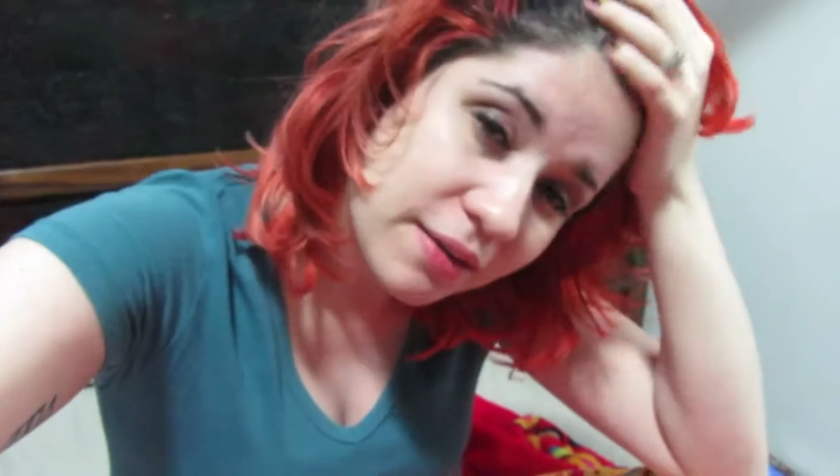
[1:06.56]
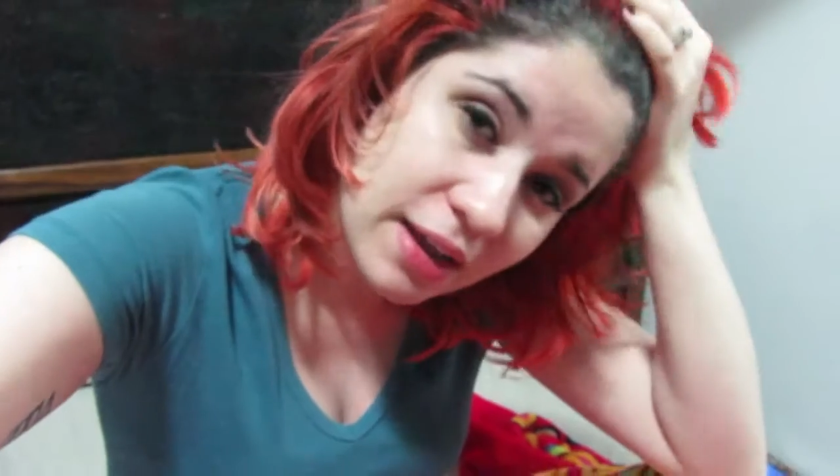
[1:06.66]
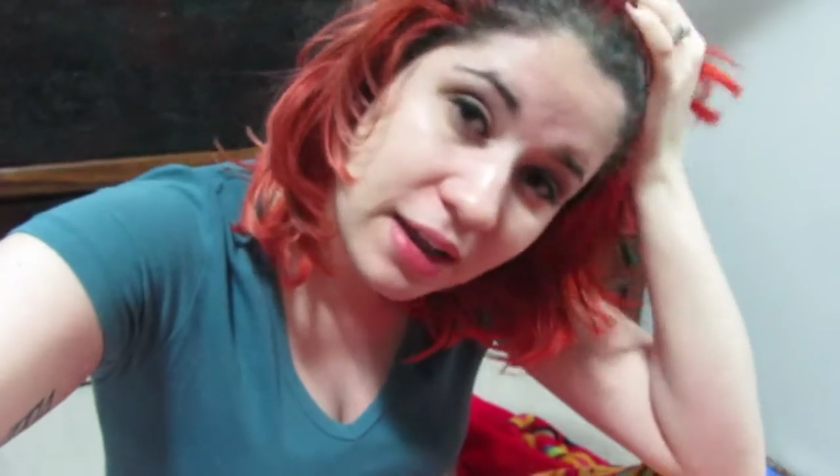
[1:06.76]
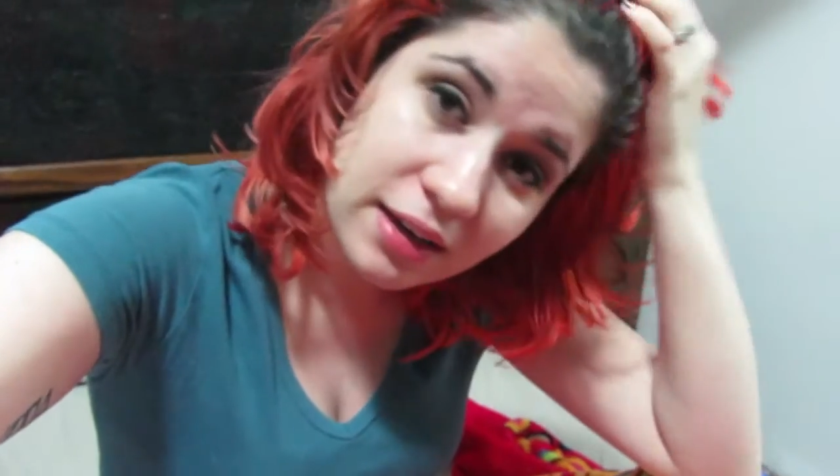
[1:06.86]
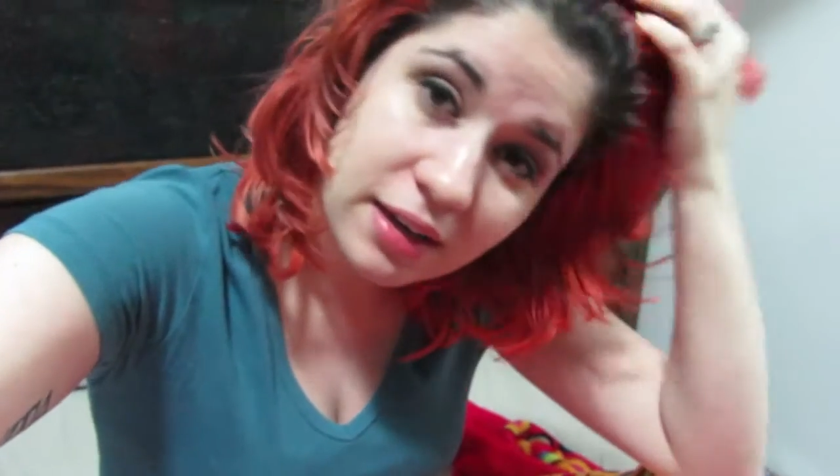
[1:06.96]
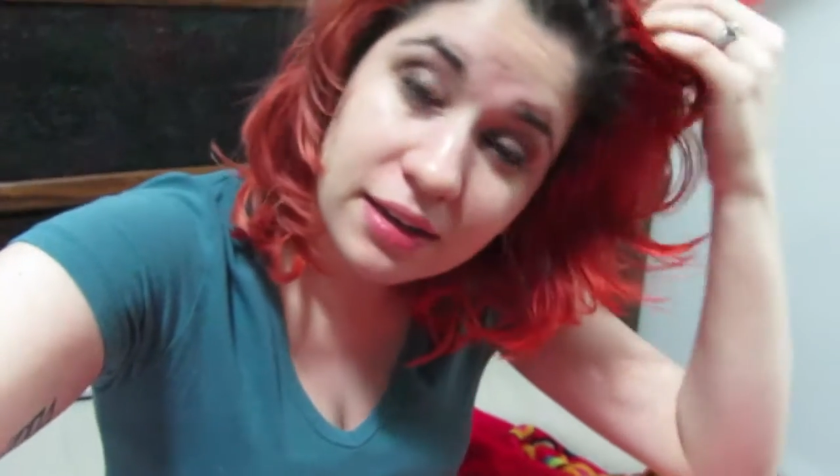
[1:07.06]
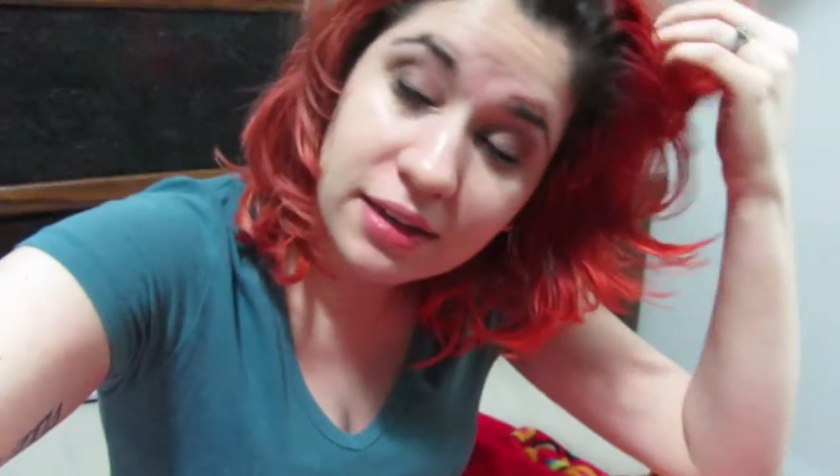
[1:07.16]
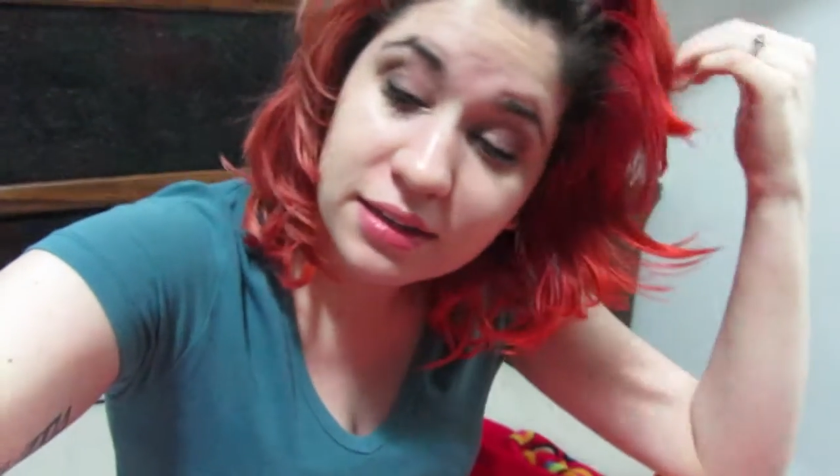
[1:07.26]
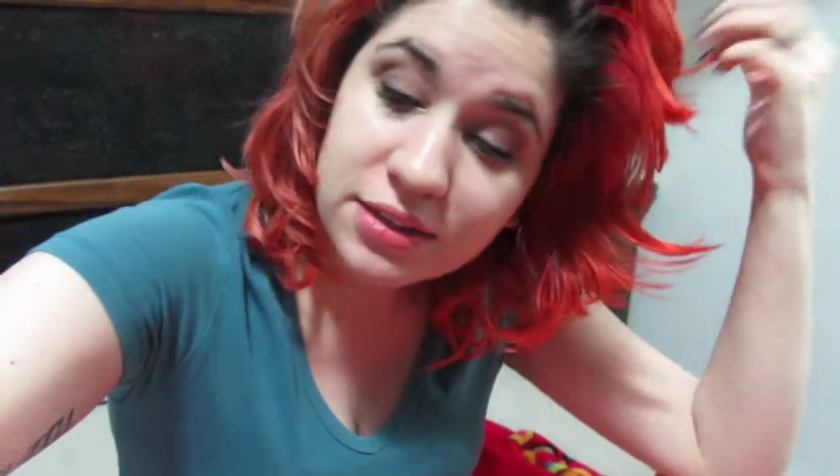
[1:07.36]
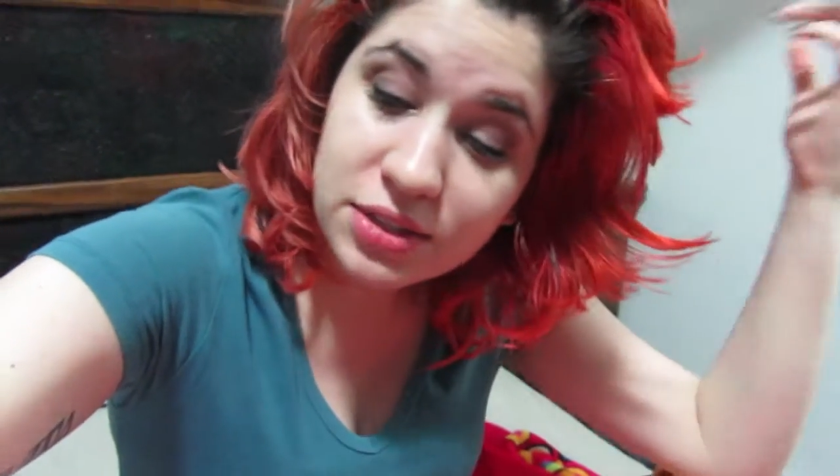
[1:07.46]
ready and
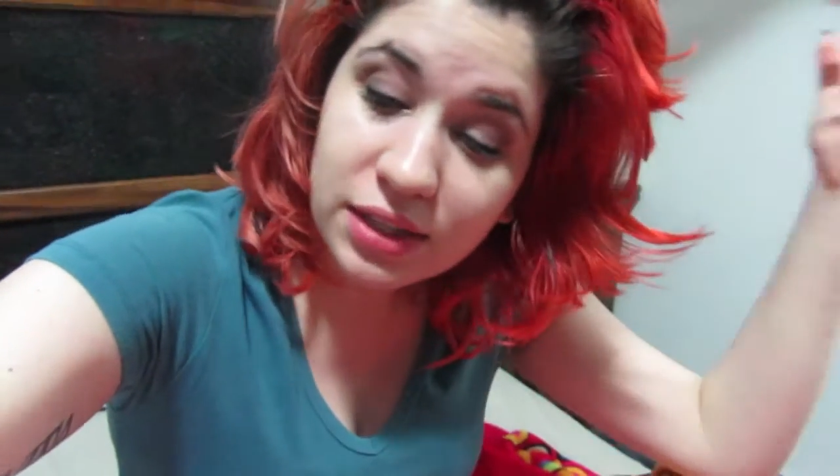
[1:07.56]
I need to